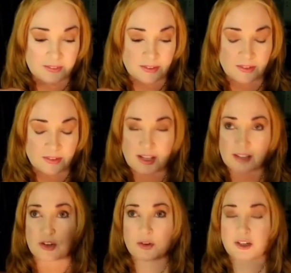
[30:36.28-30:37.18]

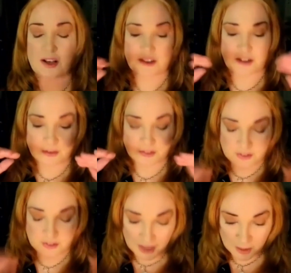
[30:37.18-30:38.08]
lights going on and off
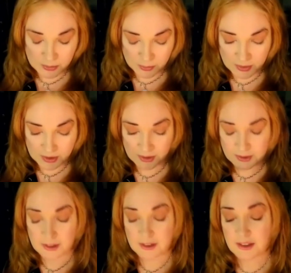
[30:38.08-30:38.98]
stopped
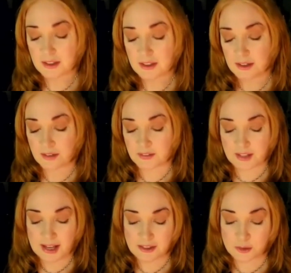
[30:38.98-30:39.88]
immediately at the
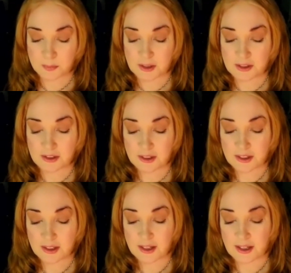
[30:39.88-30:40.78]
last beat.
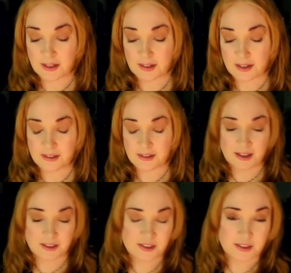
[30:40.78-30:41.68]
And then
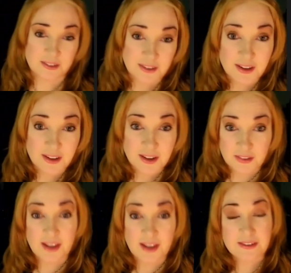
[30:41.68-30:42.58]
I said,
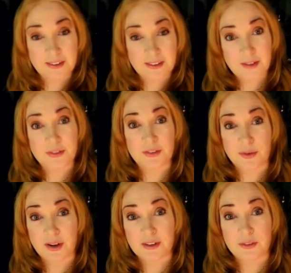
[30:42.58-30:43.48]
thanks a lot for the
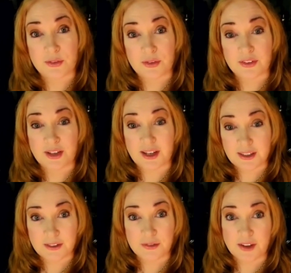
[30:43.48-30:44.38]
rock and roll
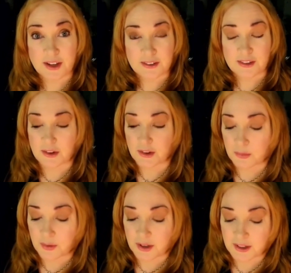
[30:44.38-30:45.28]
lighting effect there,
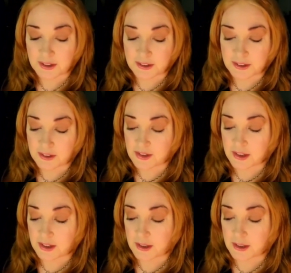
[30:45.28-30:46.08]
Ryan. And he said,